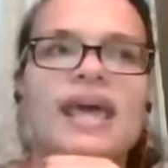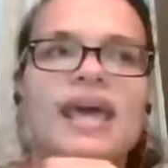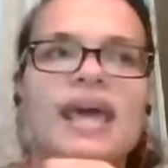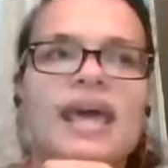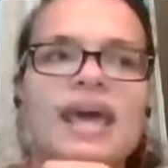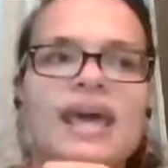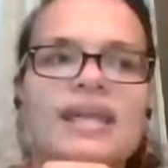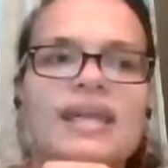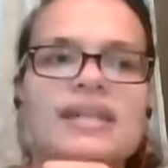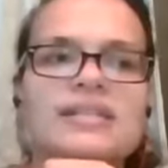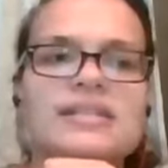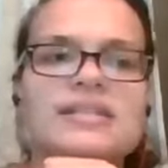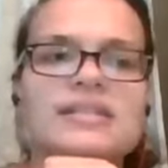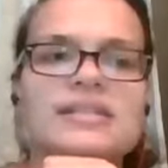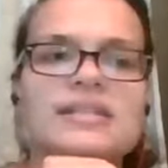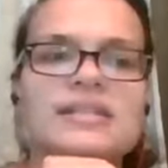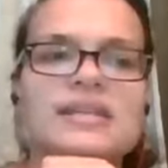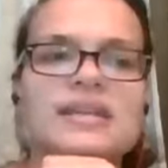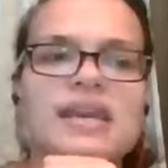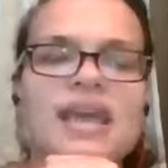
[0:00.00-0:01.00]
And
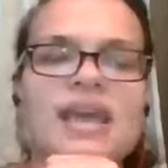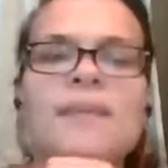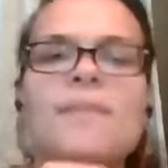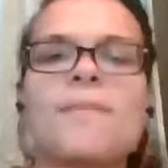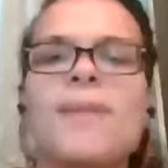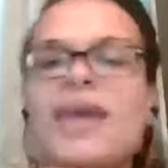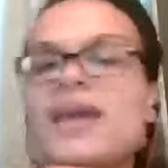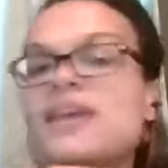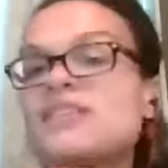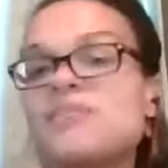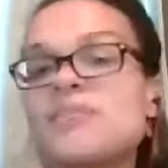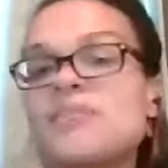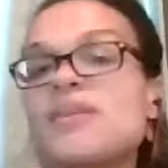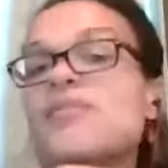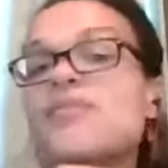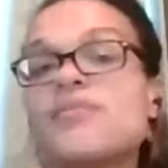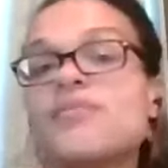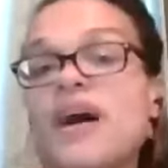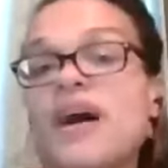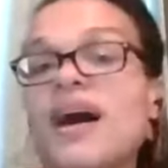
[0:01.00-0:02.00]
it makes me
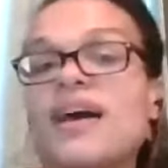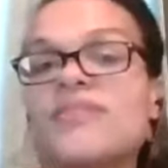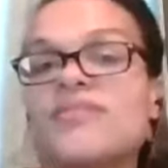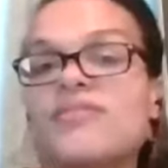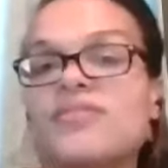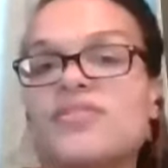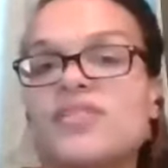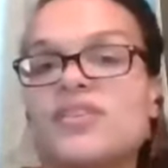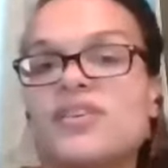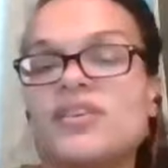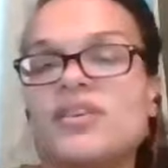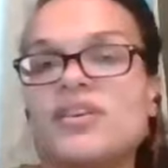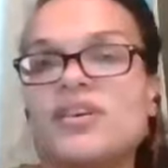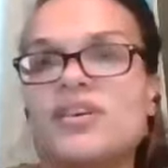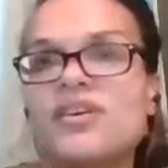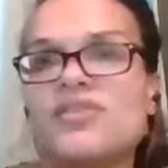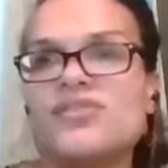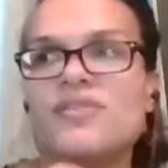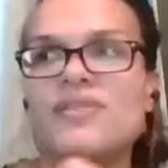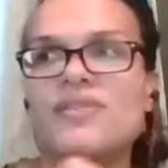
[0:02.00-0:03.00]
thrive.
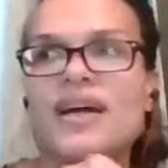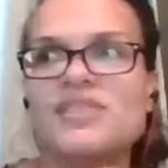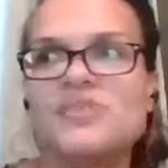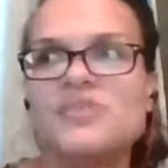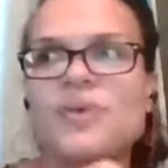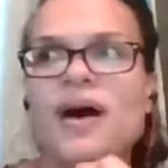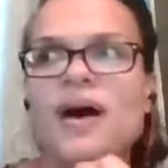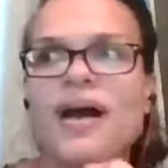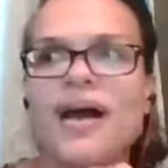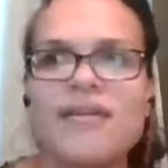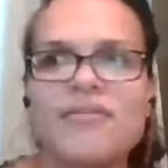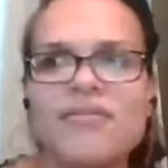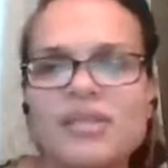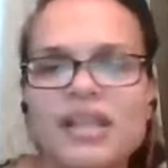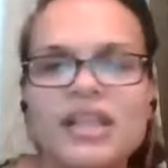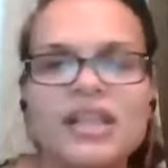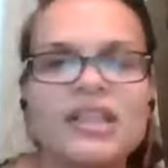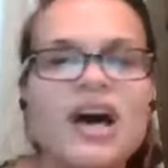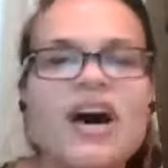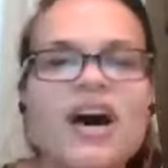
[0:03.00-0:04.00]
So that's why I
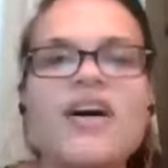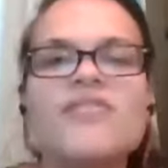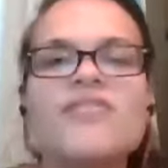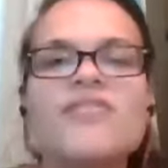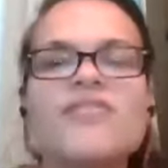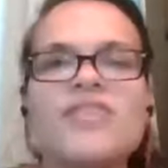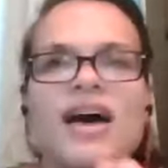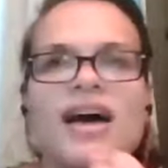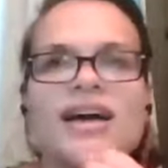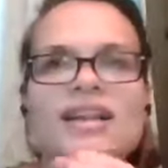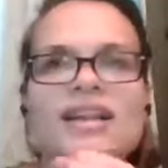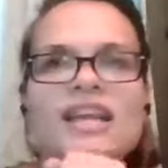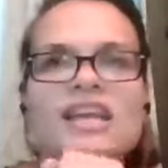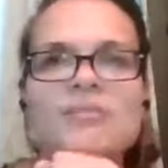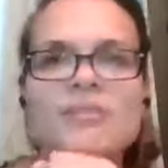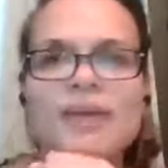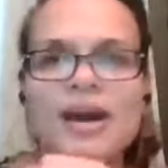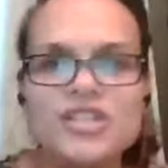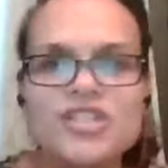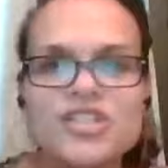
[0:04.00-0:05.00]
really love that
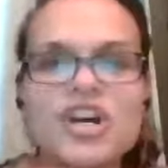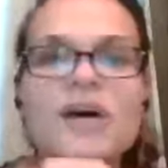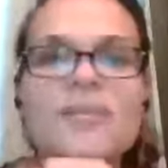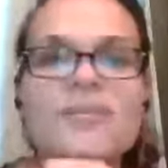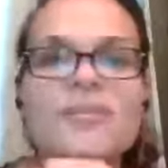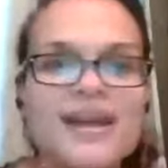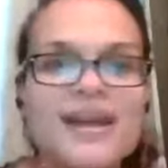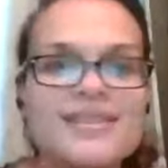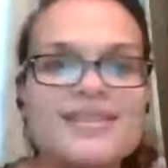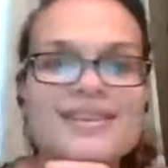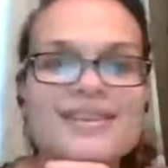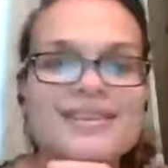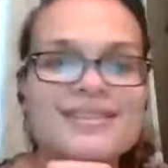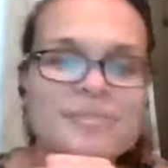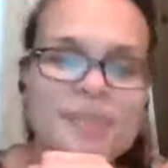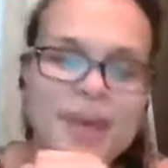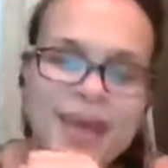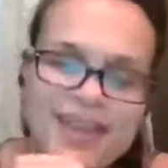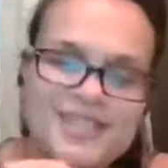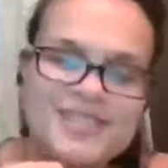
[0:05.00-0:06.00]
in my job that it's
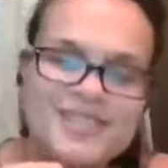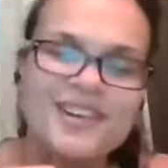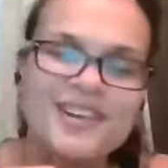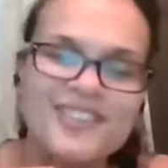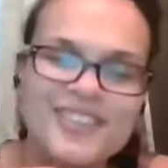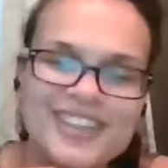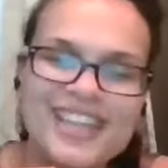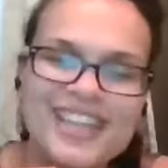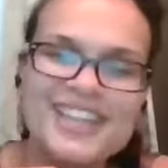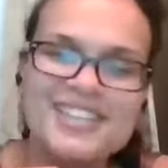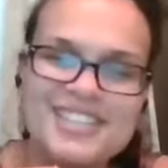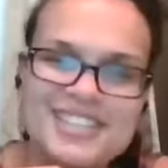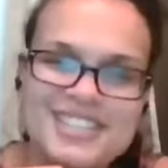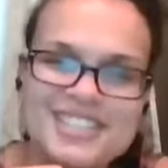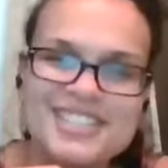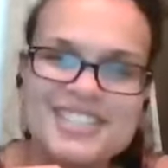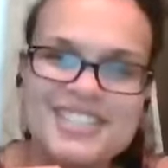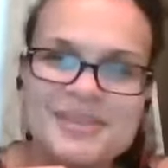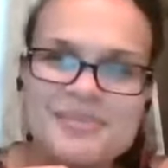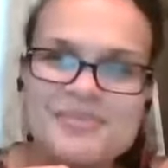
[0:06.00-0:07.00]
based on
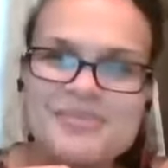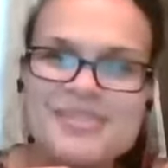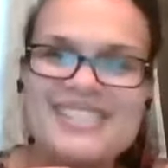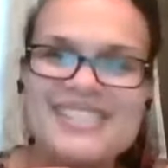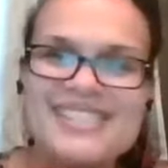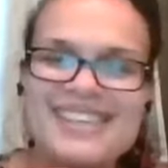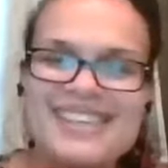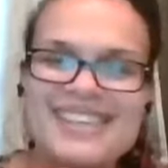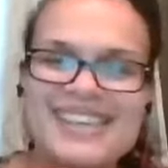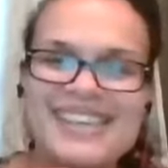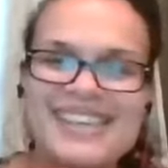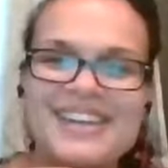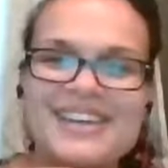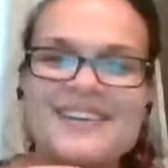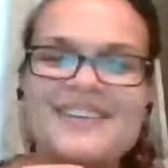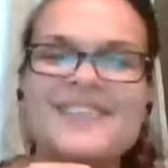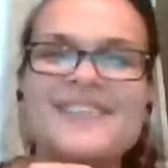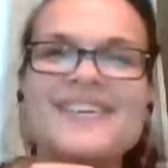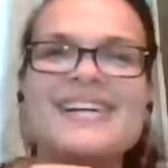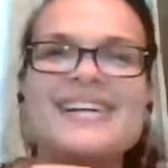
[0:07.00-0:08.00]
relationships, you
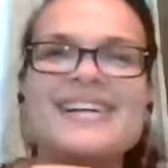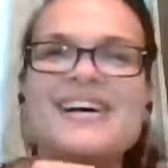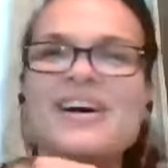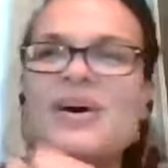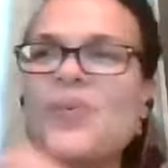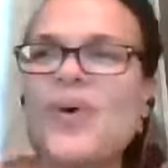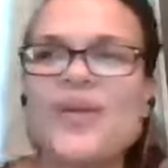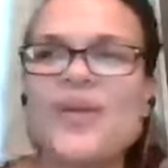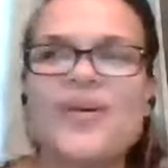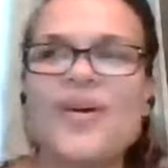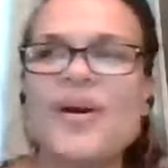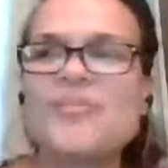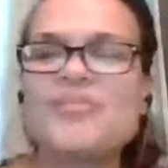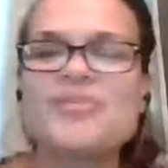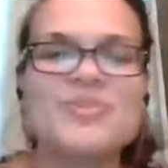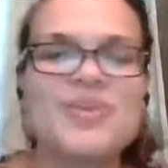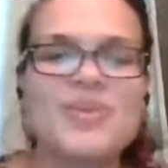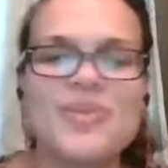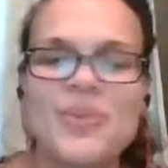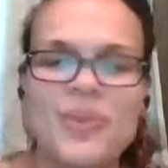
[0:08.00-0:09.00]
know, whether I'm
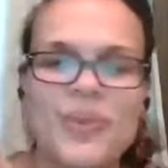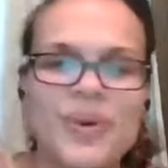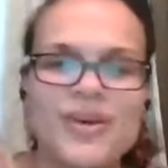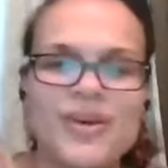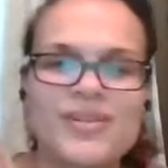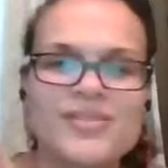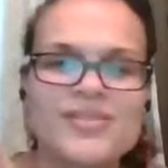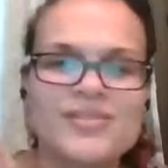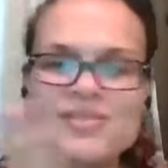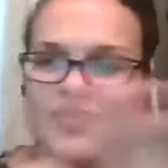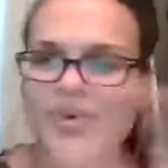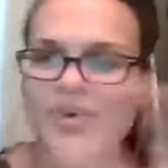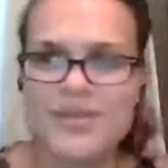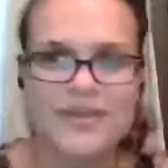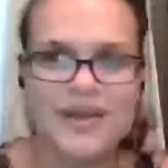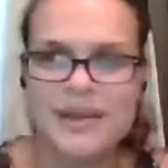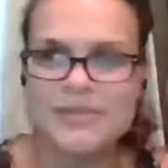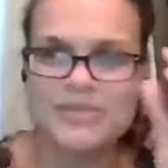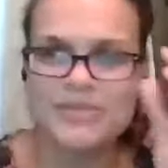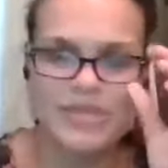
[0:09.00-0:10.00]
doing the oils, whether I'm